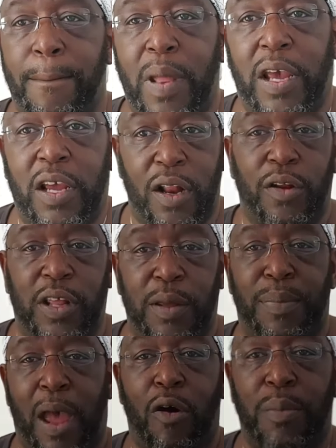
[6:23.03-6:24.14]
it can only
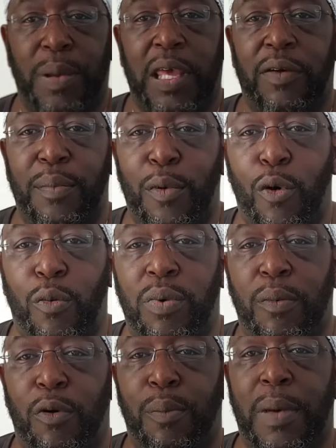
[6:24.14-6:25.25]
empower me even more
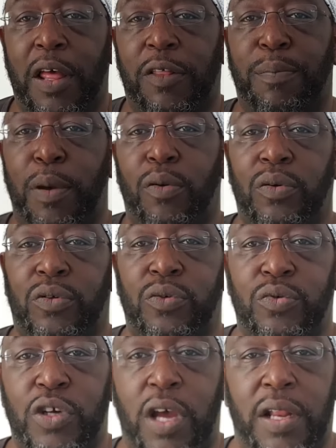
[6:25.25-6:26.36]
being on my
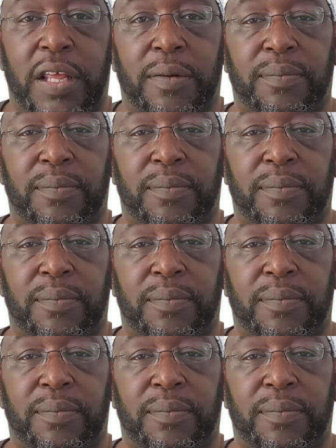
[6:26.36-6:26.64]
spiritual journey.